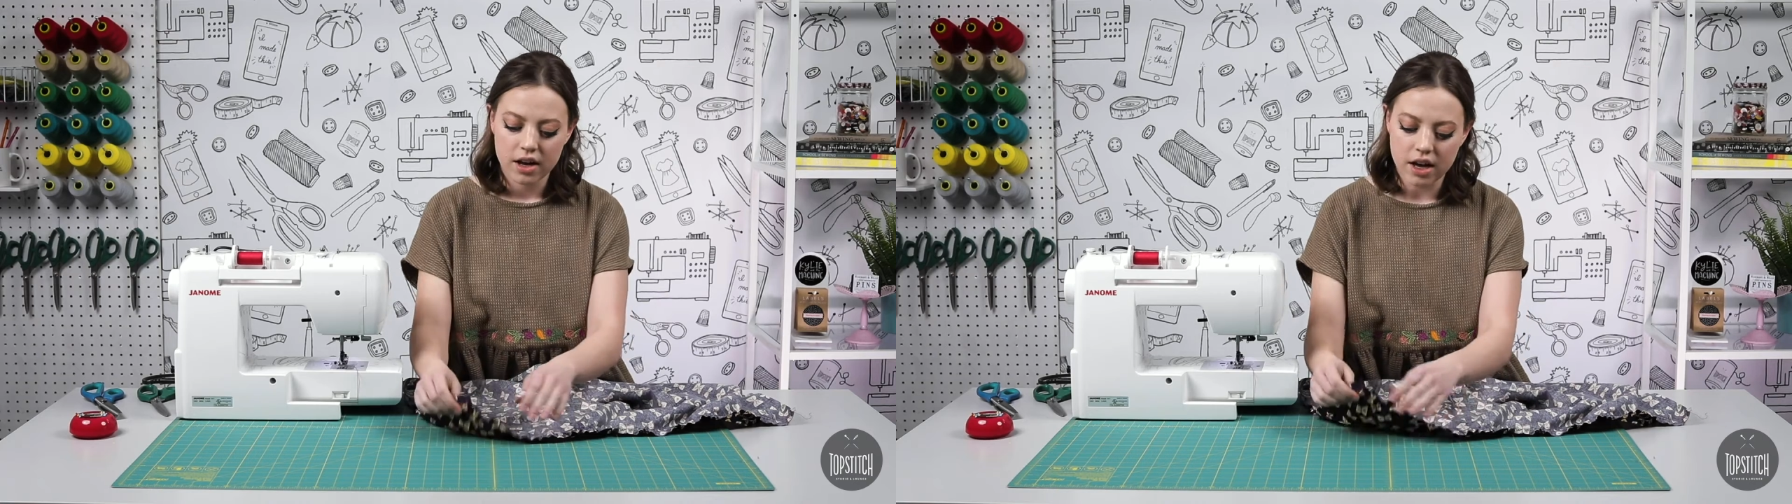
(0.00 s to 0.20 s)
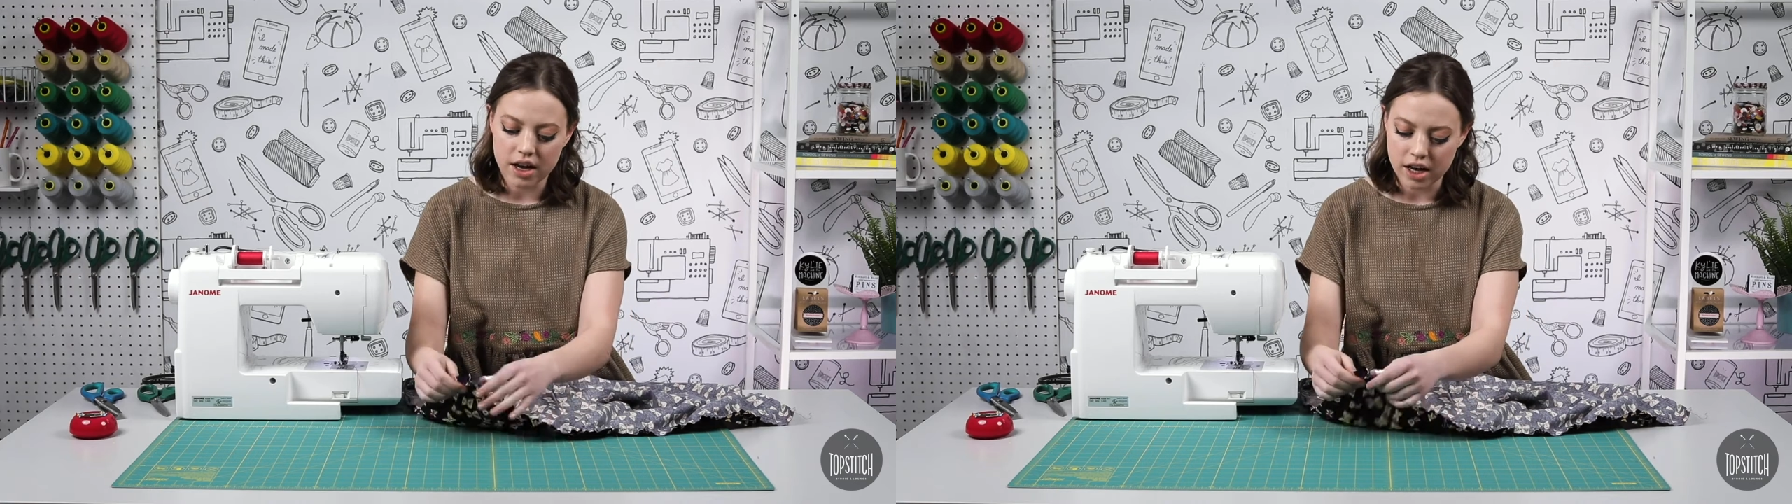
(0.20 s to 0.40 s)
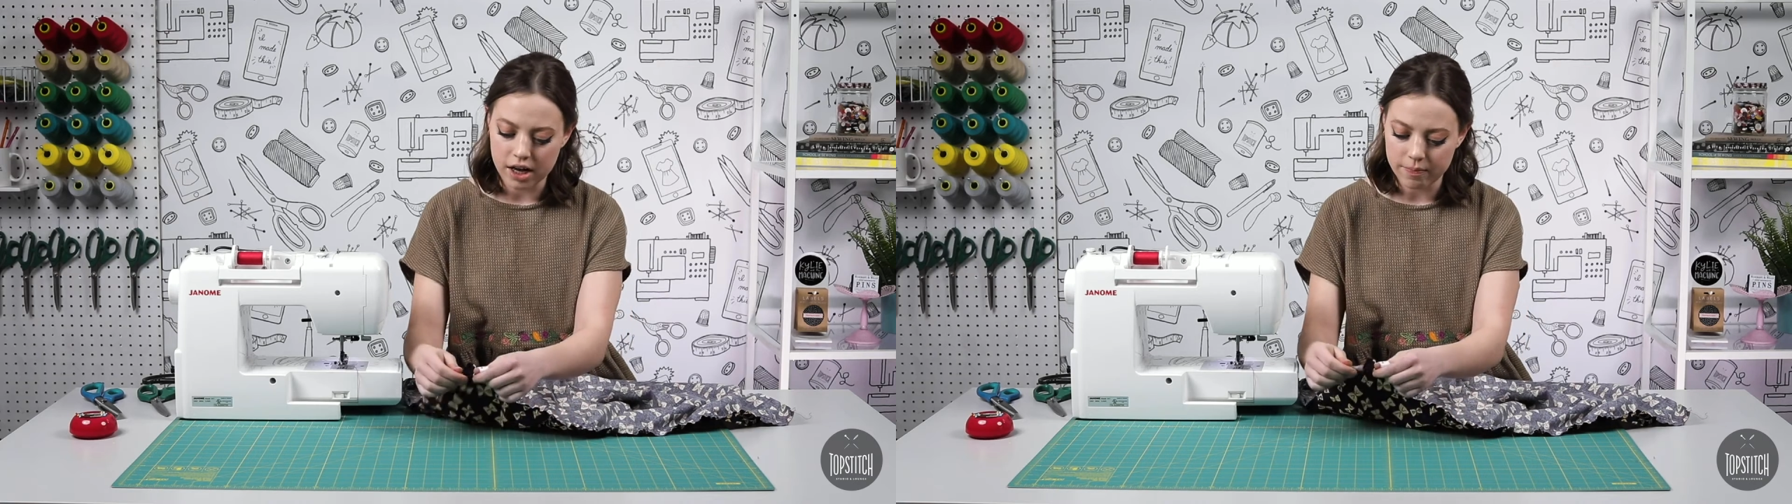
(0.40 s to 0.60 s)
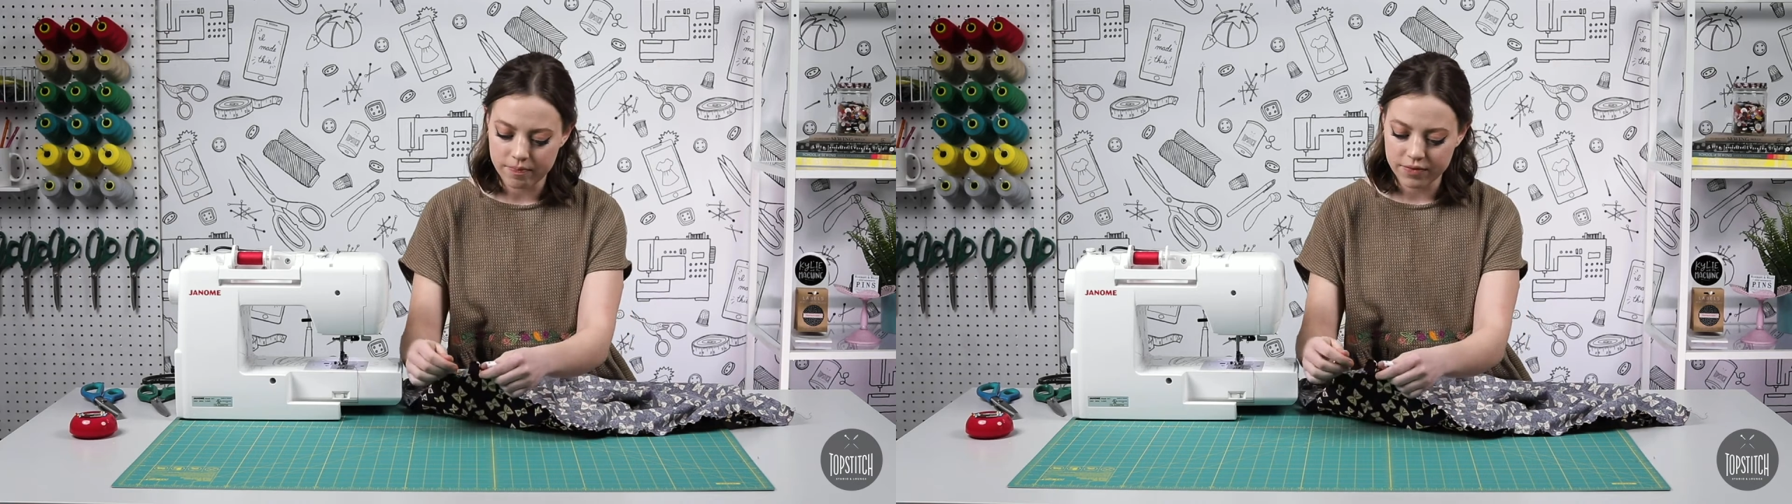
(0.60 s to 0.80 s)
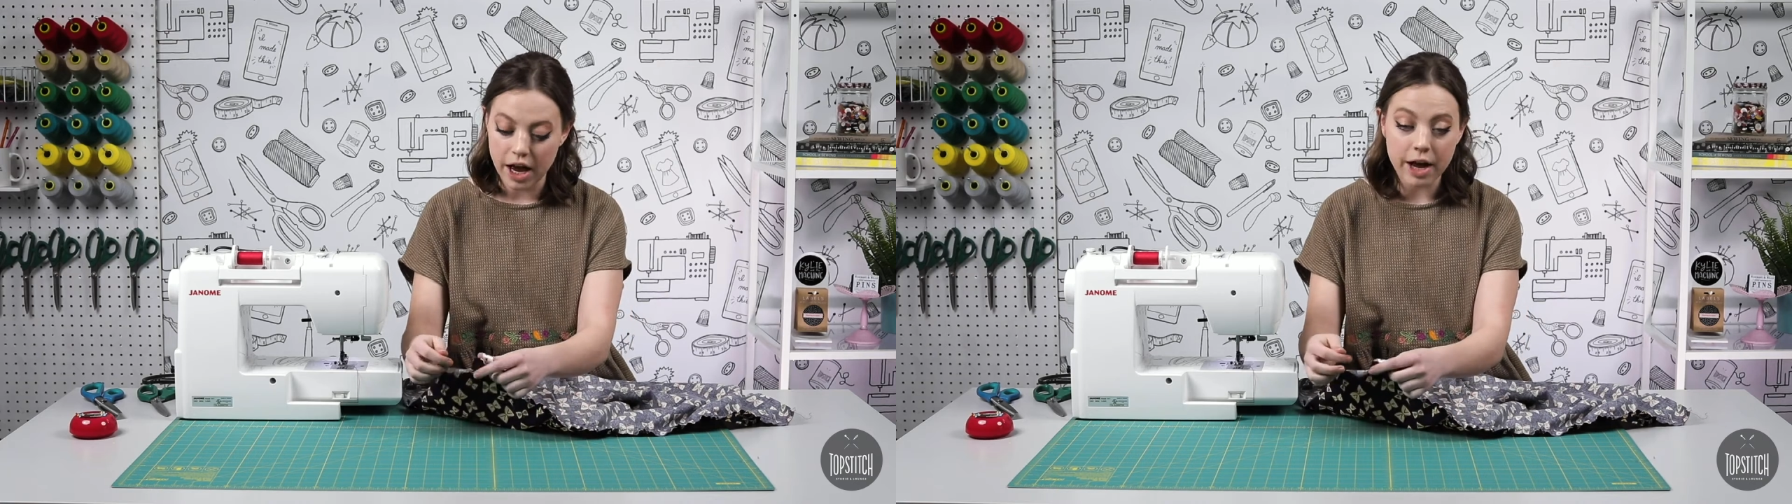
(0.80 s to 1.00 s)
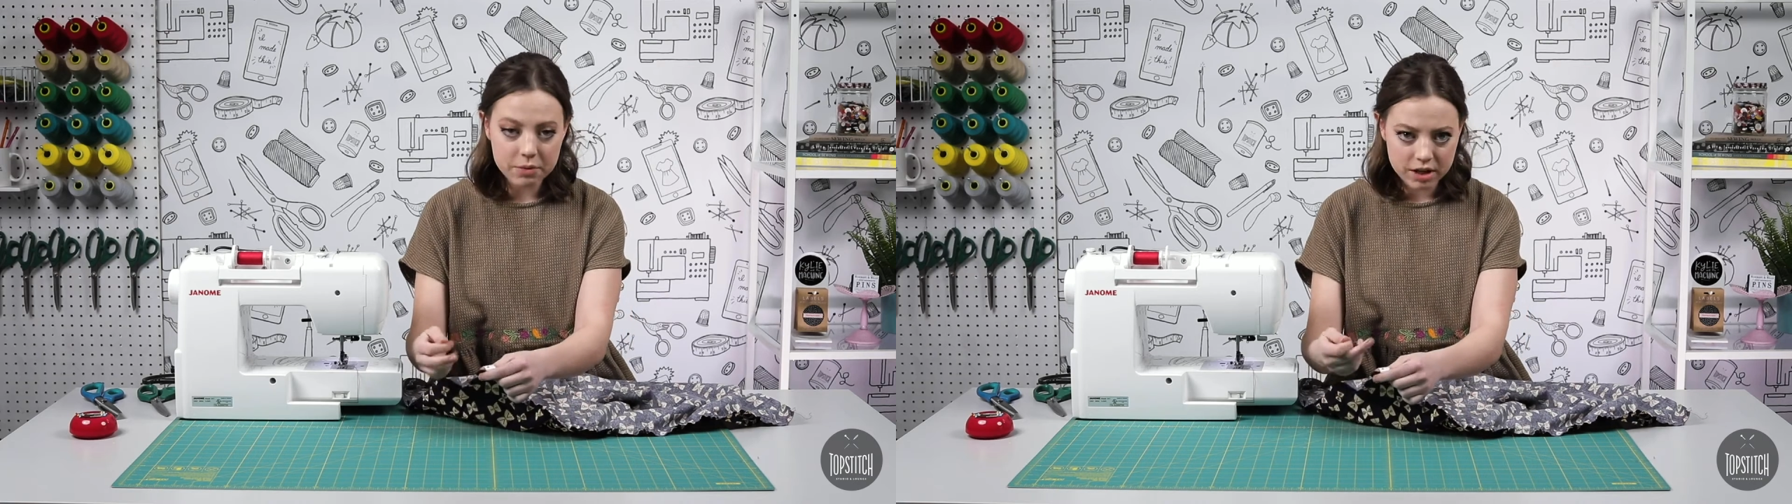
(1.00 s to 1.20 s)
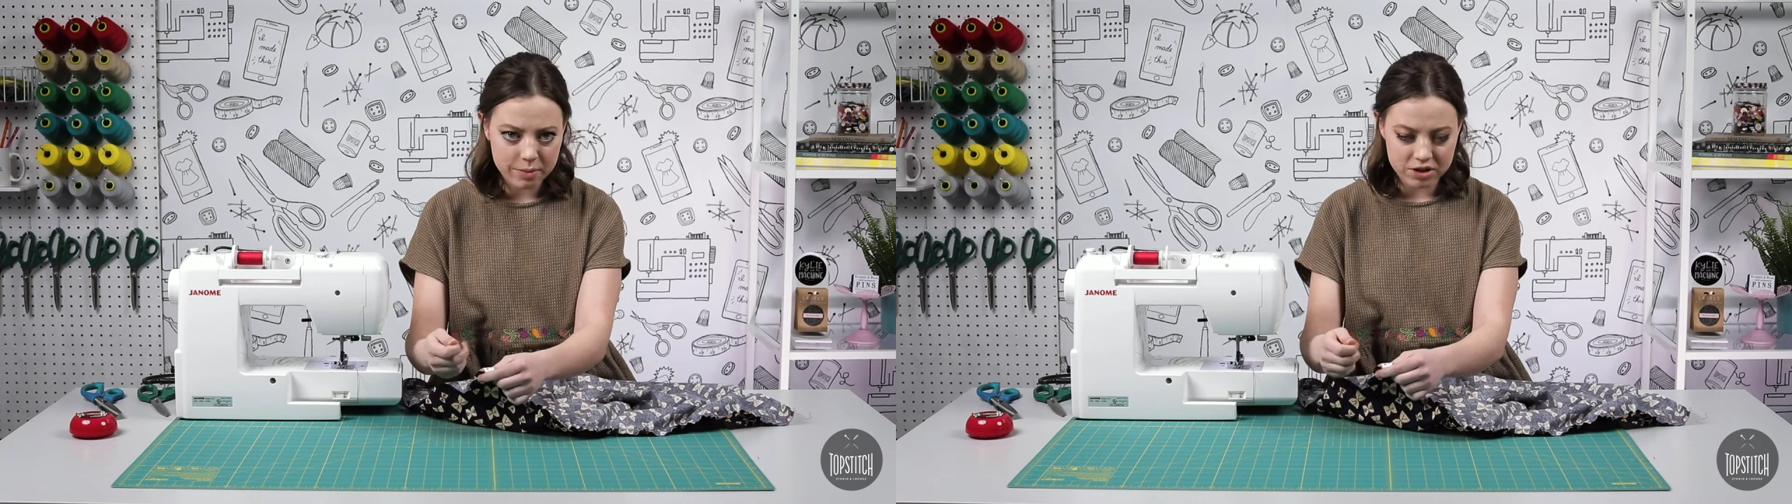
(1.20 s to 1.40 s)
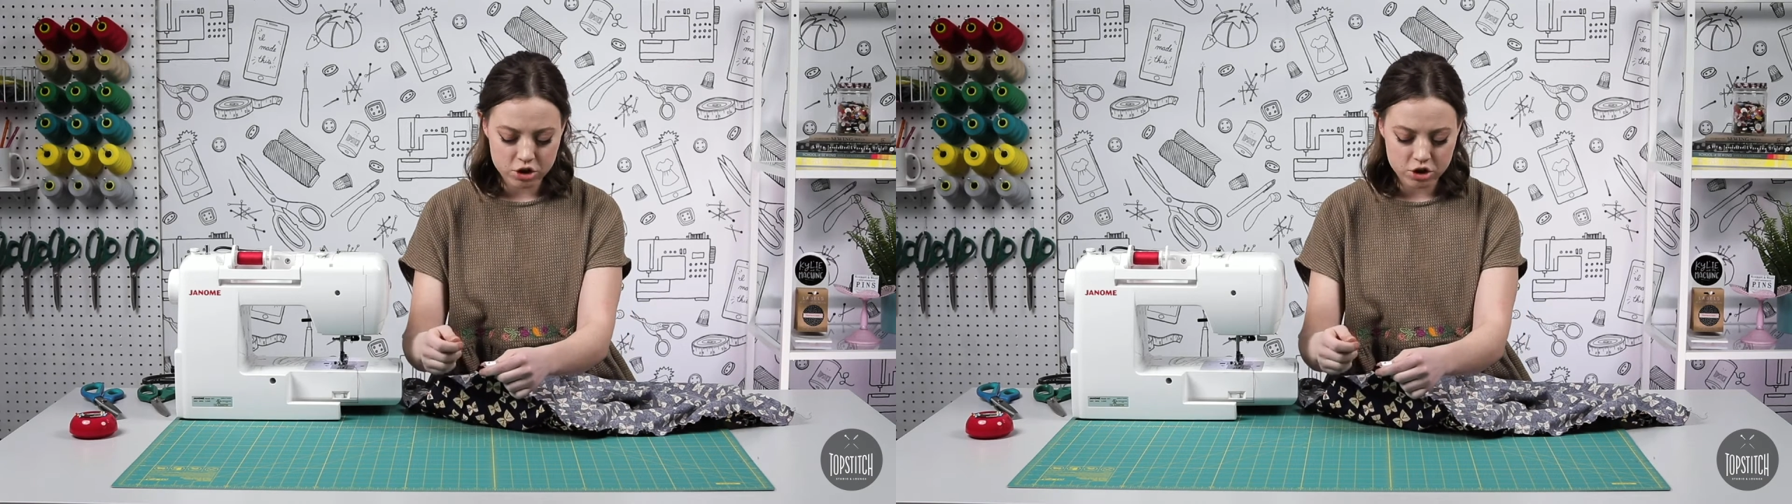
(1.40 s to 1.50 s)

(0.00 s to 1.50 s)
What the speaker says: I'm going to be